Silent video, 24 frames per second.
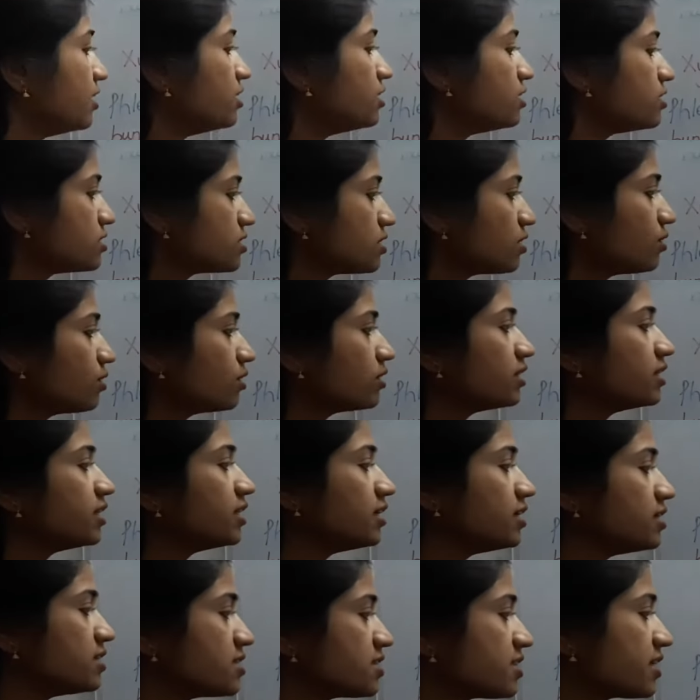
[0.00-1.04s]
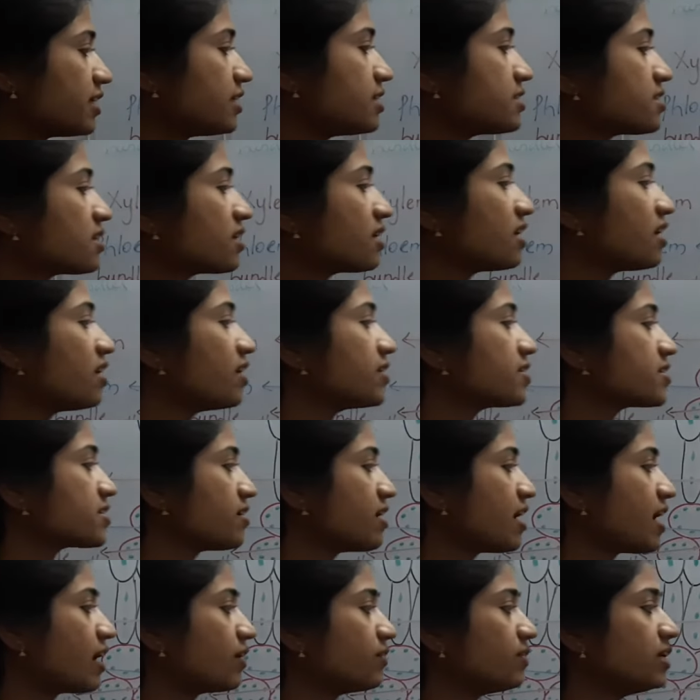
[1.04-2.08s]
So these cells are also
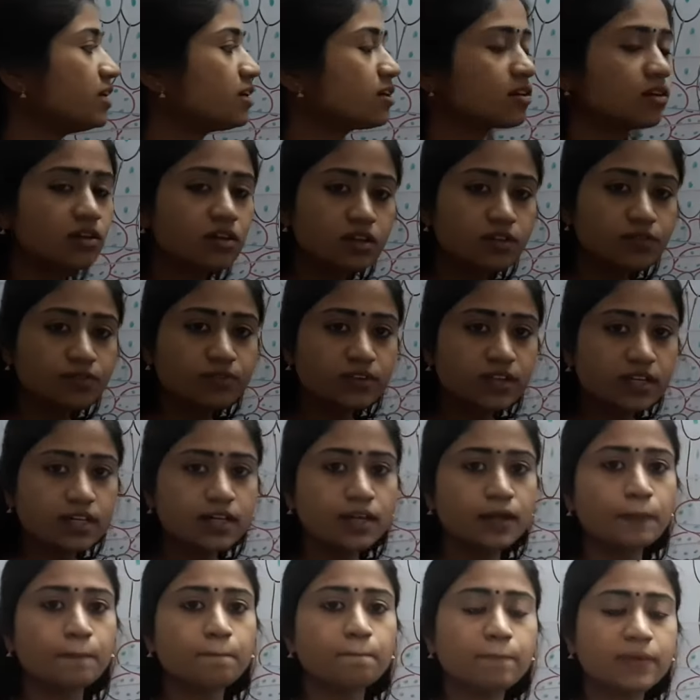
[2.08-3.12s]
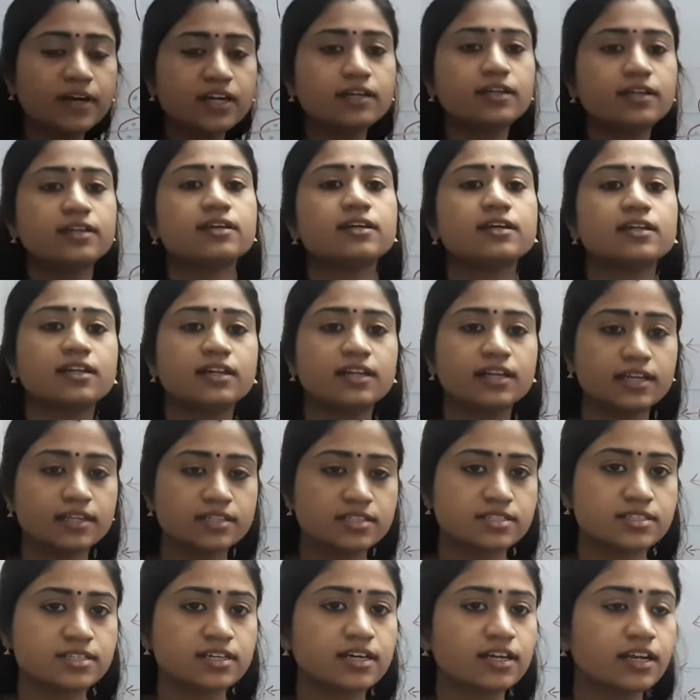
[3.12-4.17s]
having chlorophyll but
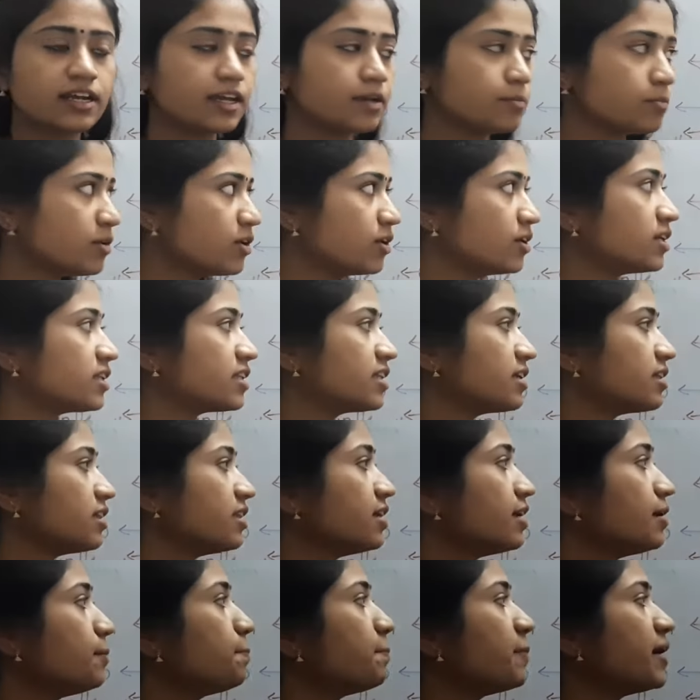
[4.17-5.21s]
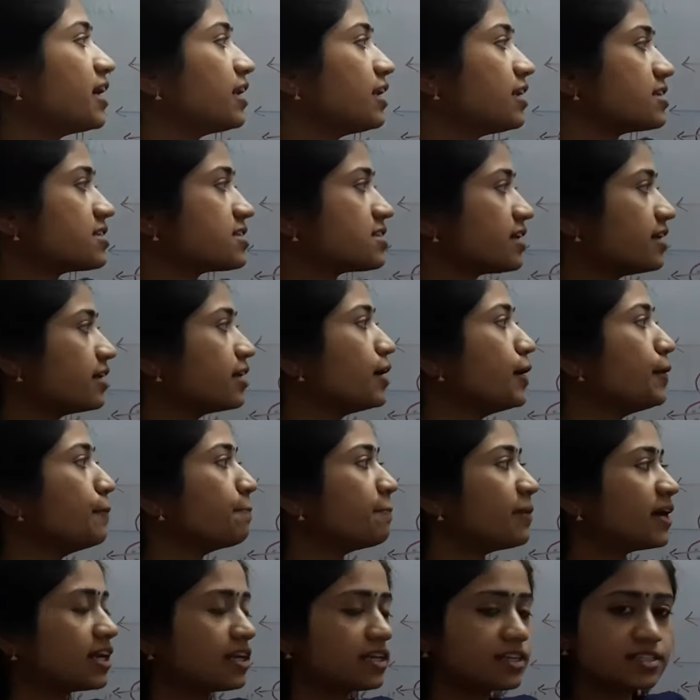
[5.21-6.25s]
lesser amount than the palisade.
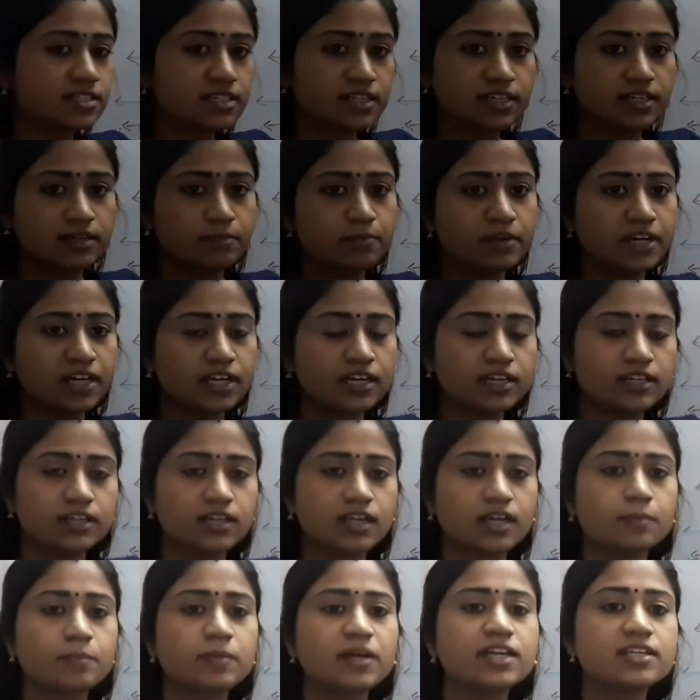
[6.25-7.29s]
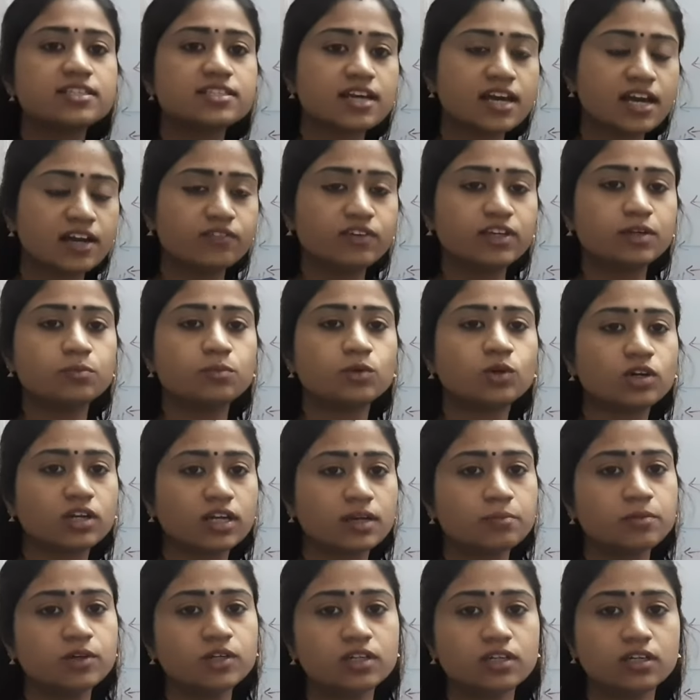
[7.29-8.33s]
Palisade parenchyma is having more
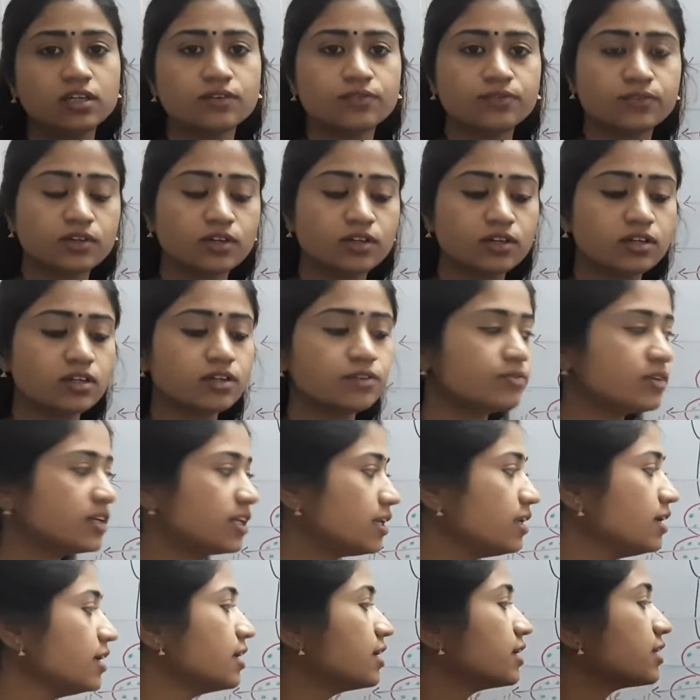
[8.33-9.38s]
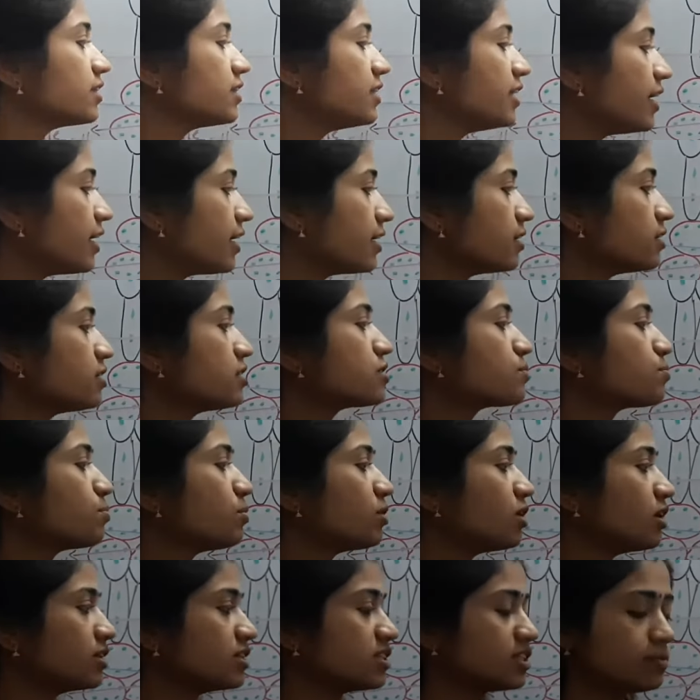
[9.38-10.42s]
amount of chlorophyll than
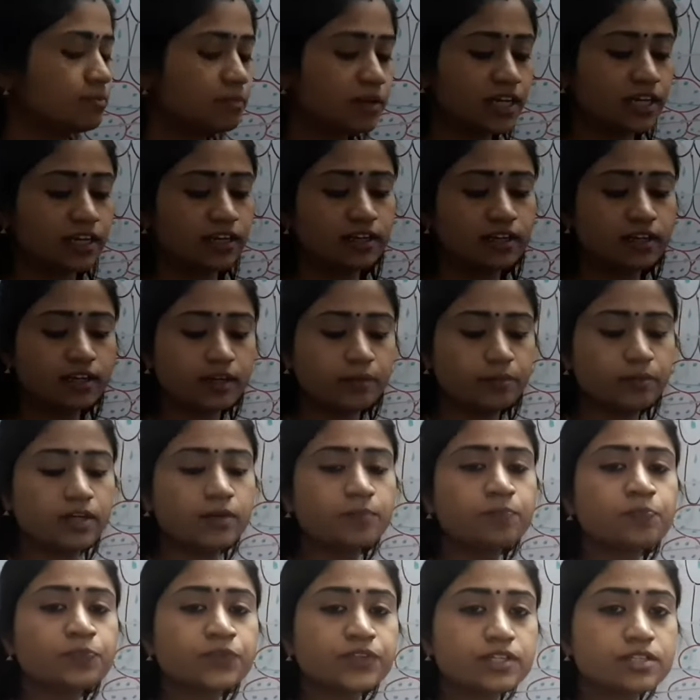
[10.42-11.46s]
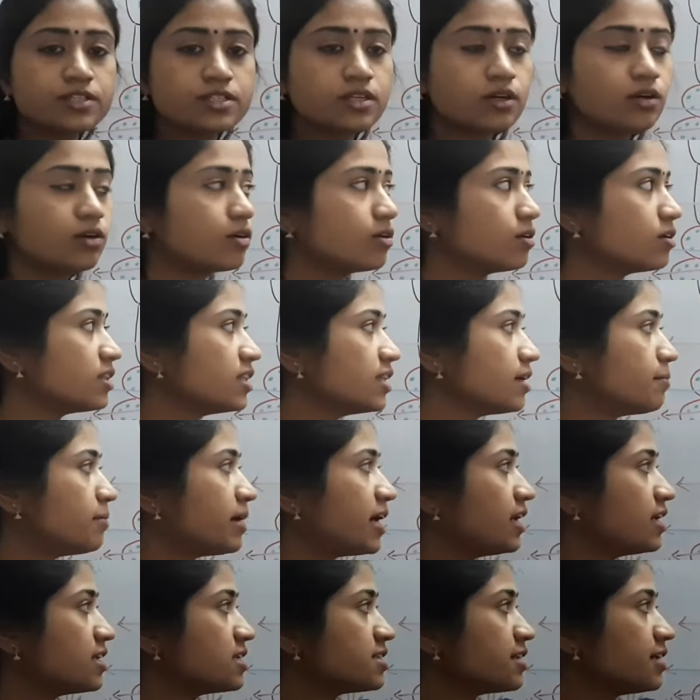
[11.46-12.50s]
spongy parenchyma. So the
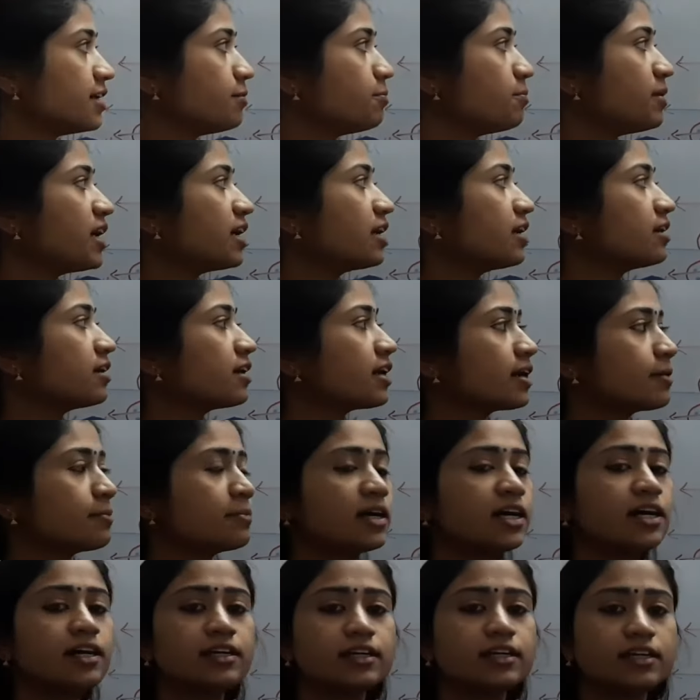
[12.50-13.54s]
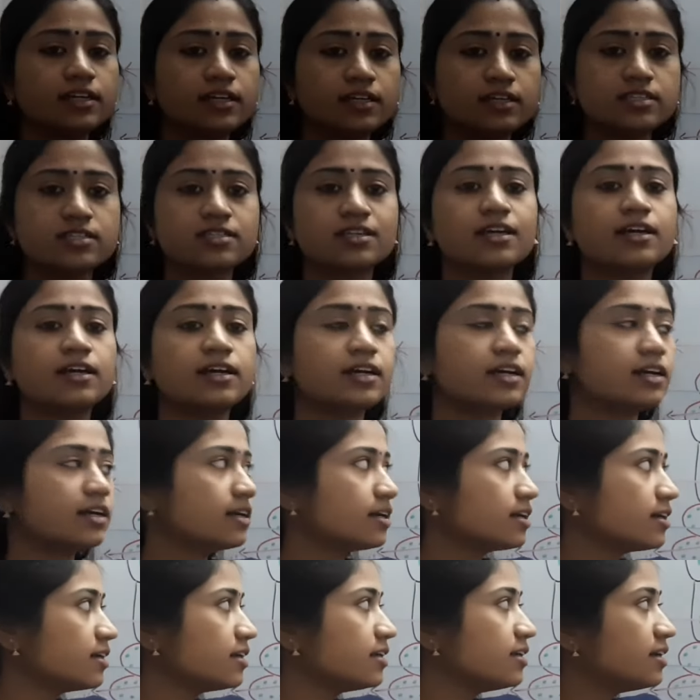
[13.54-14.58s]
palisade parenchyma is
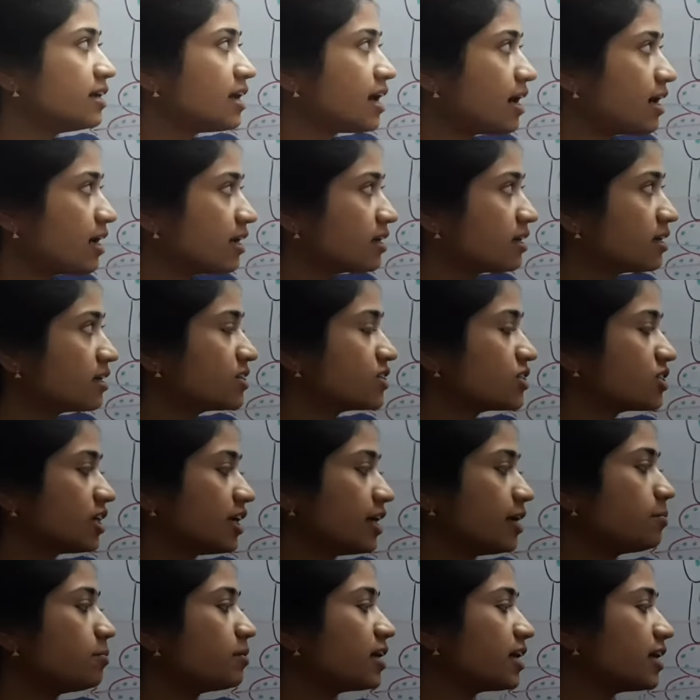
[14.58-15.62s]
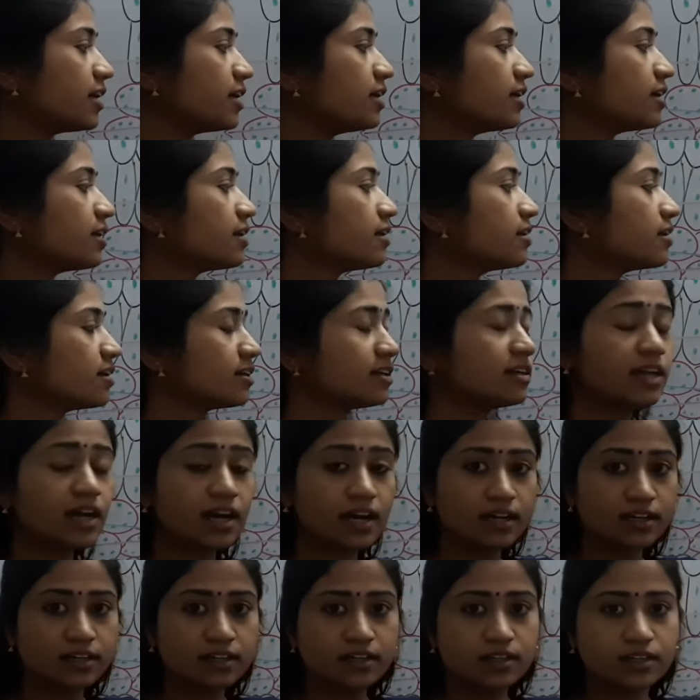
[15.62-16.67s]
dark shape and
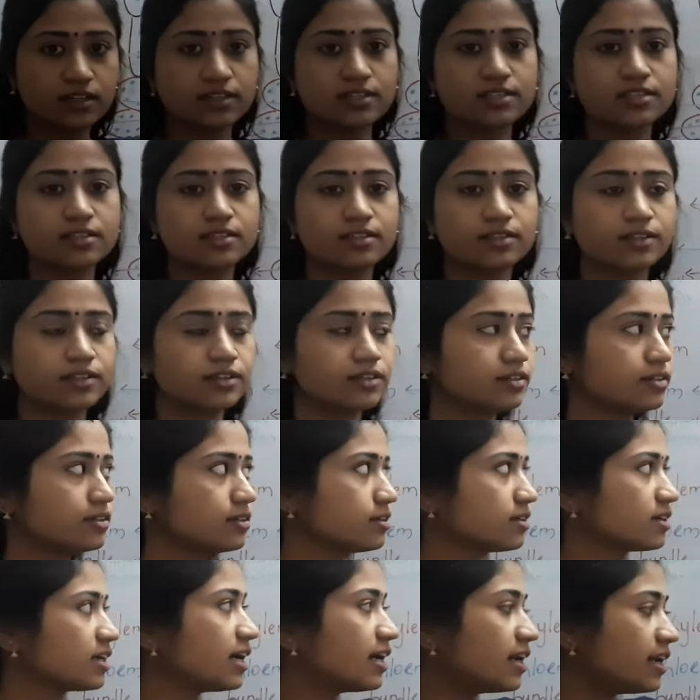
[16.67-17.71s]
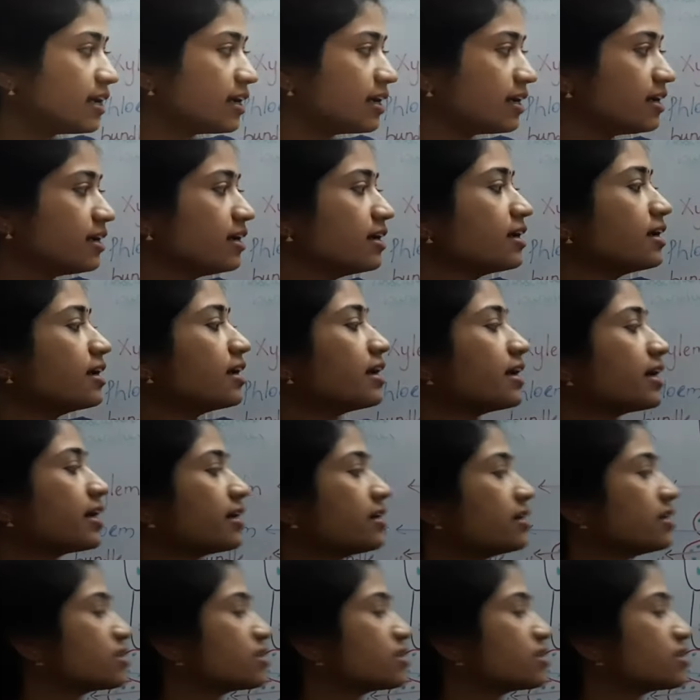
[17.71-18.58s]
dark color, and